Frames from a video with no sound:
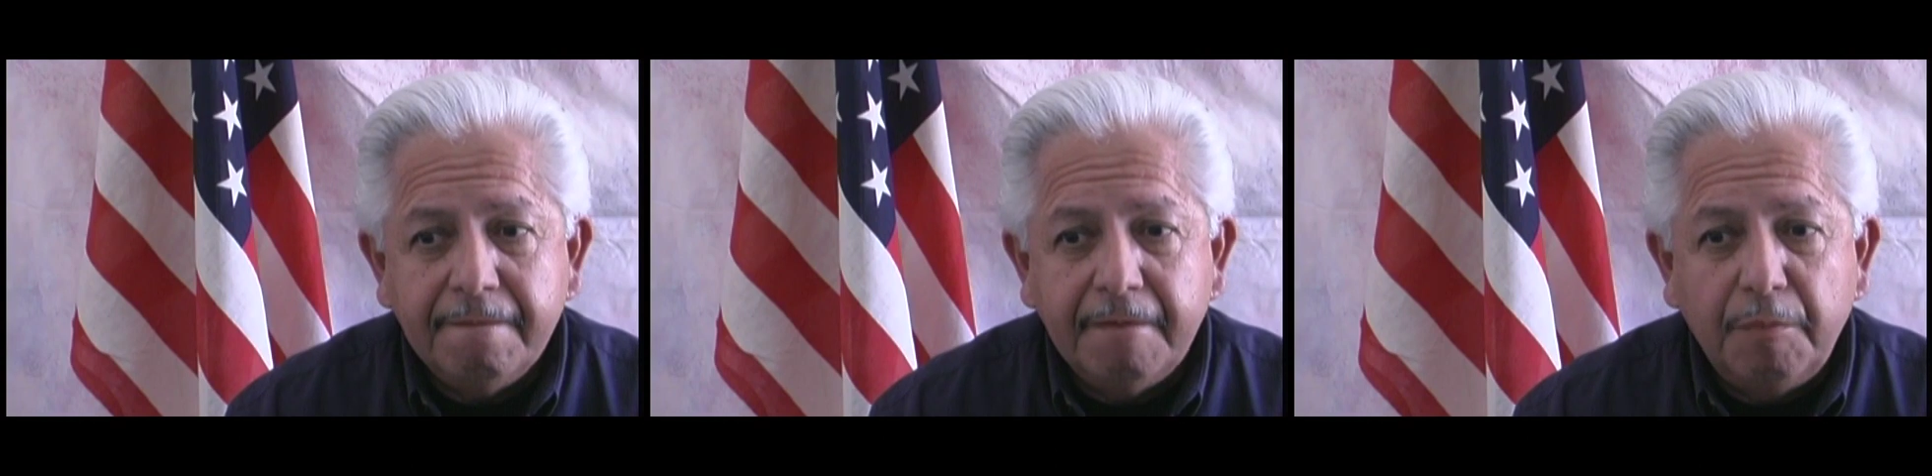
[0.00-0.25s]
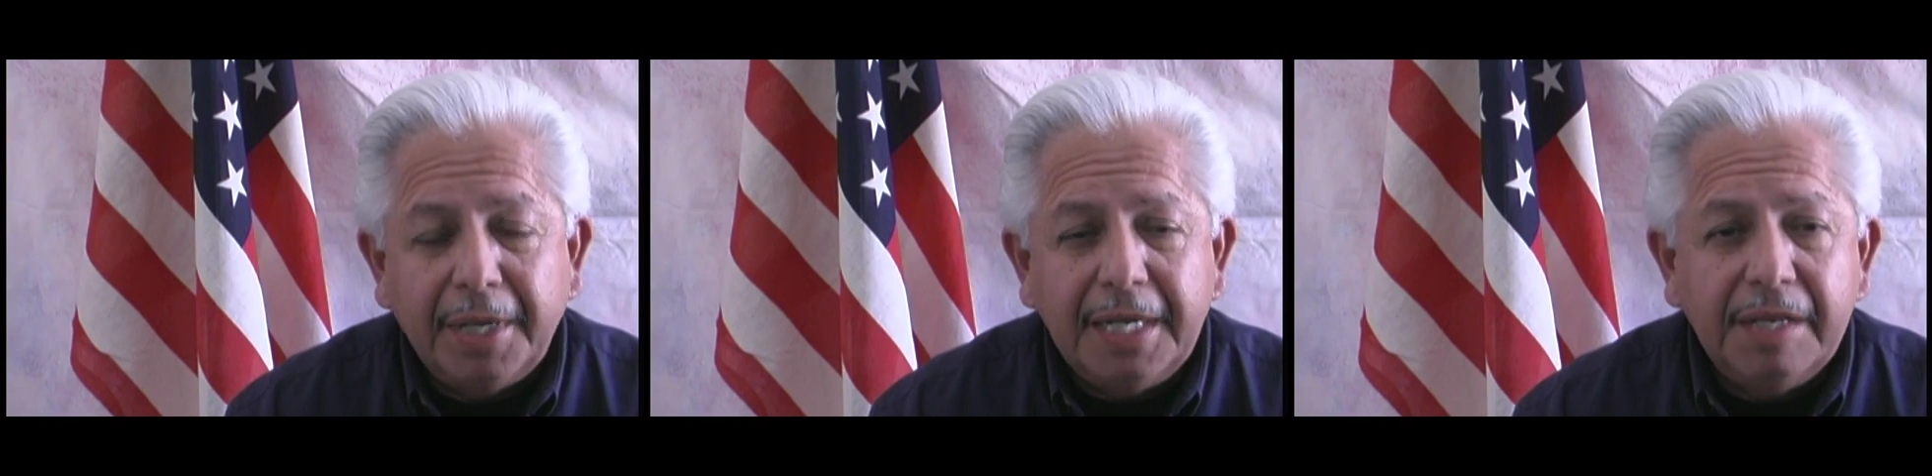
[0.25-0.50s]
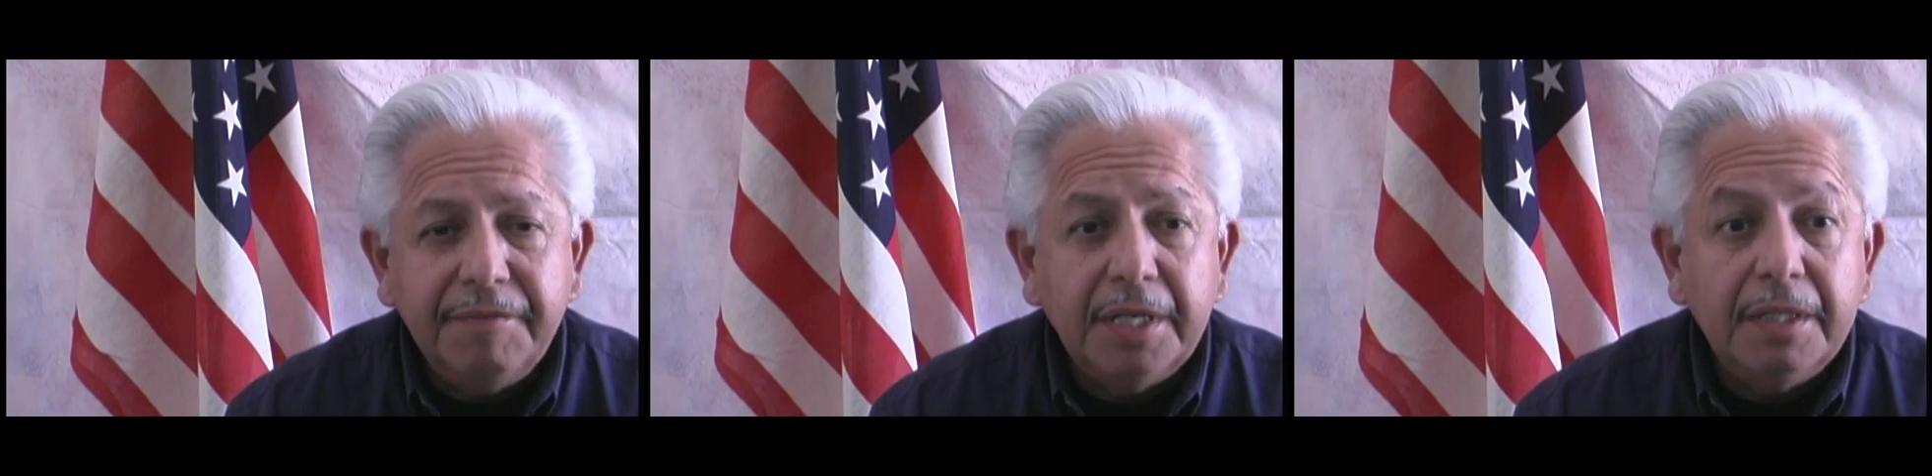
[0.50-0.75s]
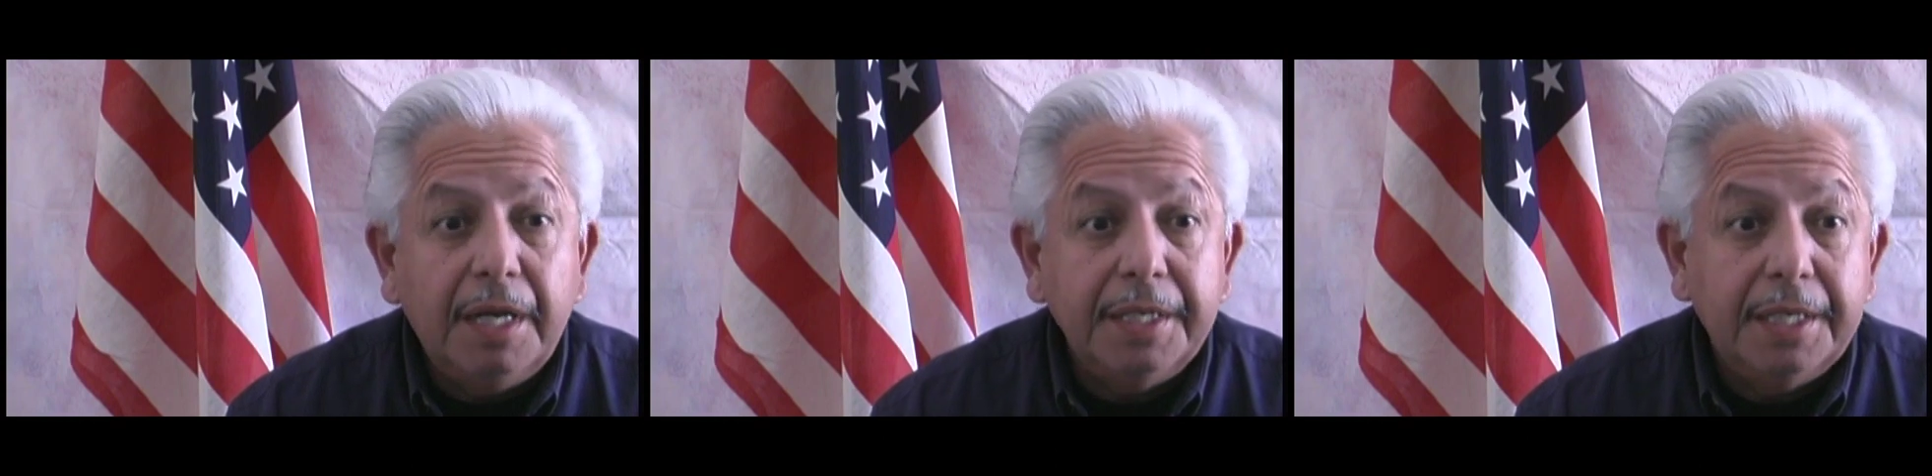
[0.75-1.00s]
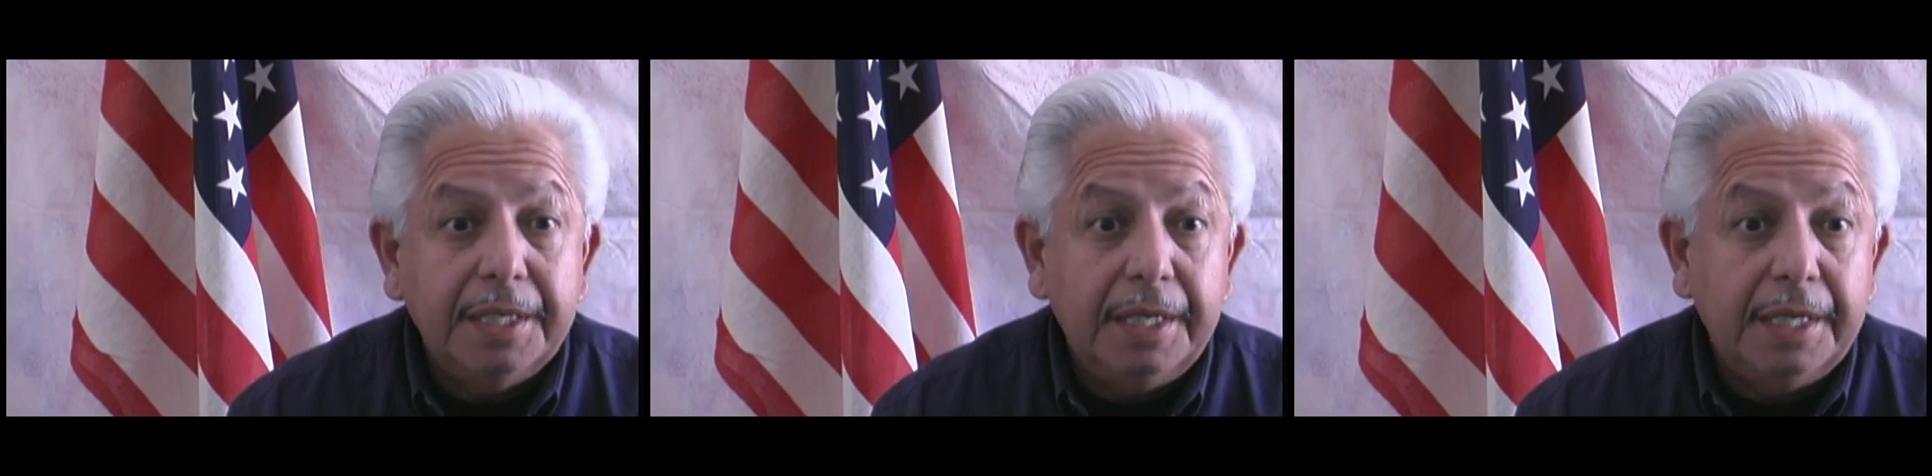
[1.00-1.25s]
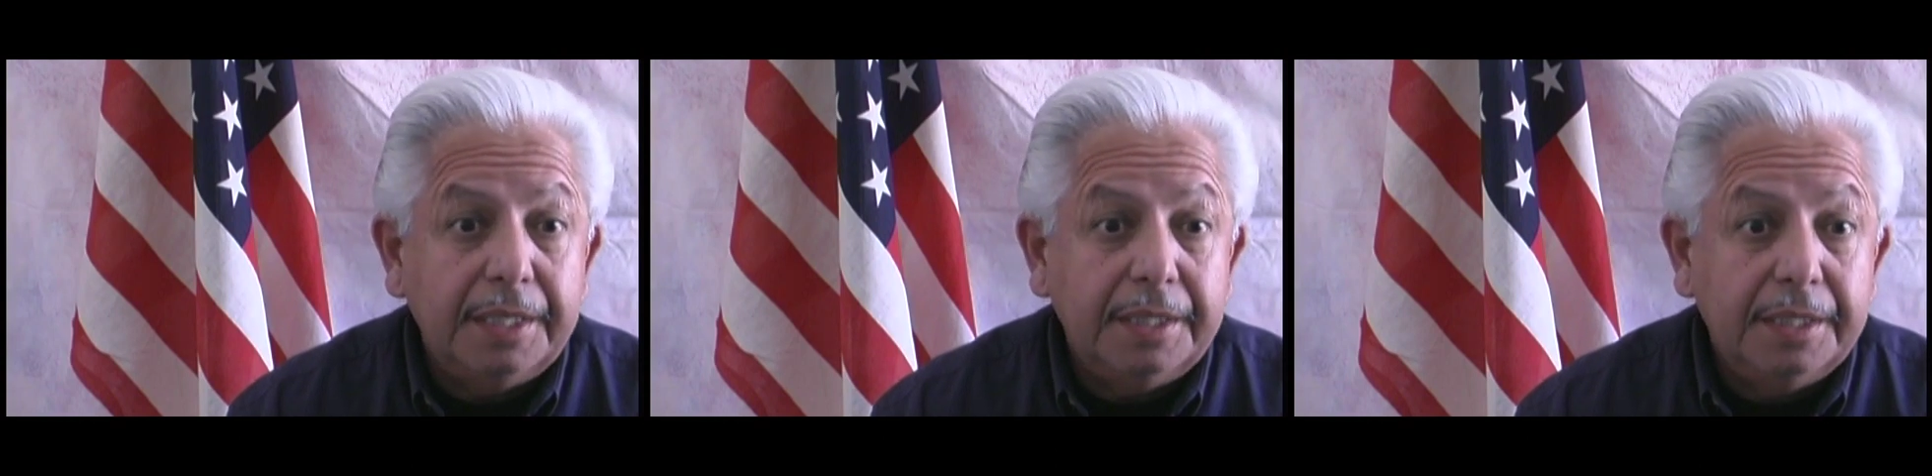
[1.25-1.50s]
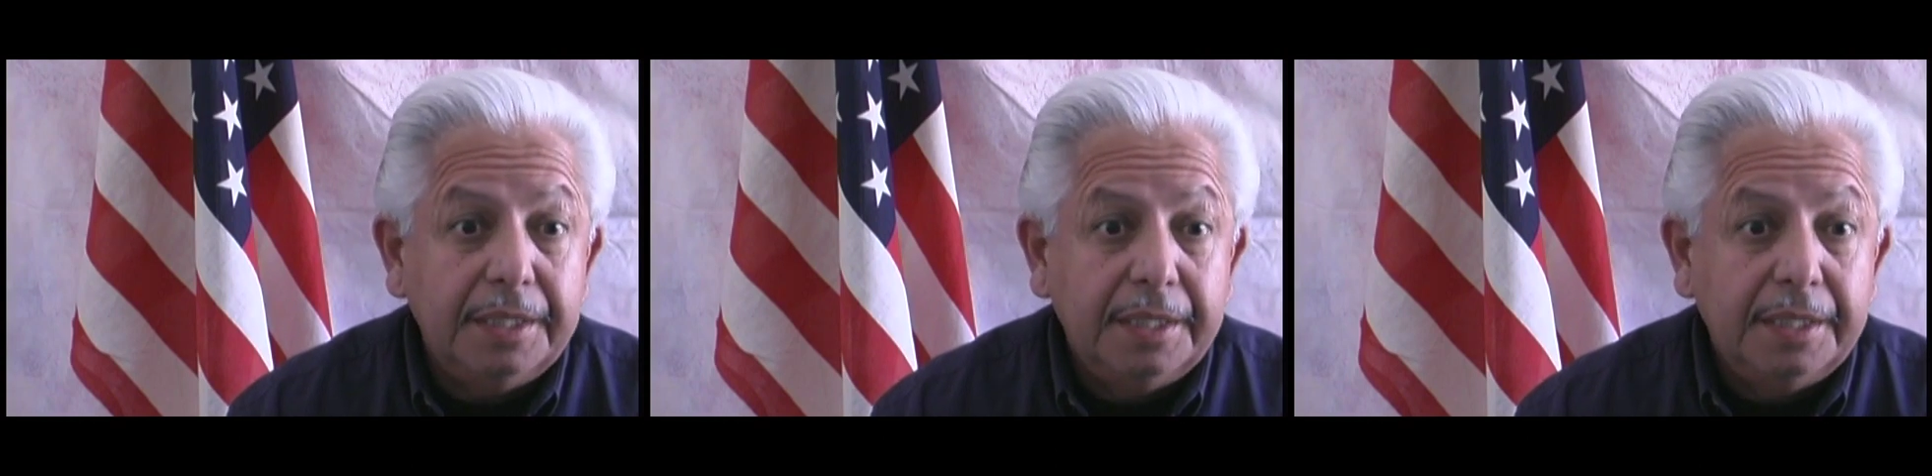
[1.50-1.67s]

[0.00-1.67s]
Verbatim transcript: about 11 o'clock at night.